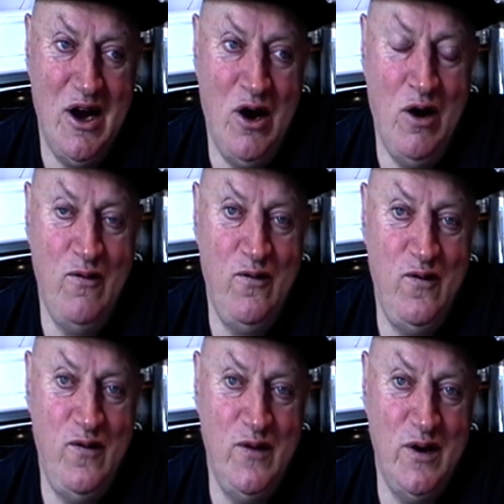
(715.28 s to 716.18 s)

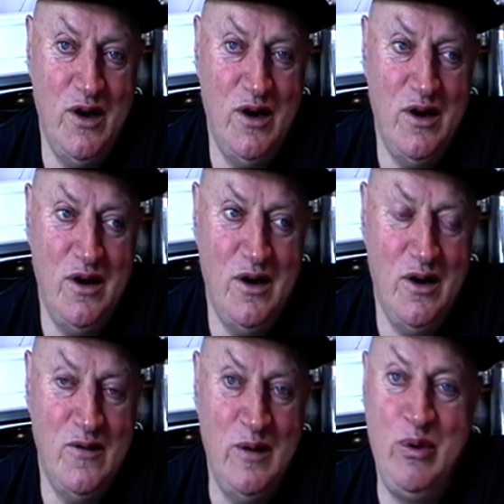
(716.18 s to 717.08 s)
of
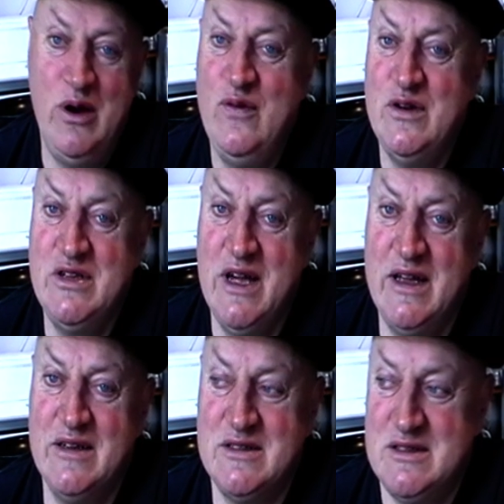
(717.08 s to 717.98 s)
the profit
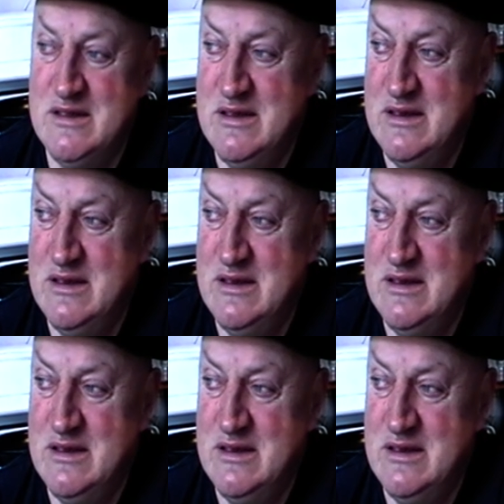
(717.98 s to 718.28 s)
takers.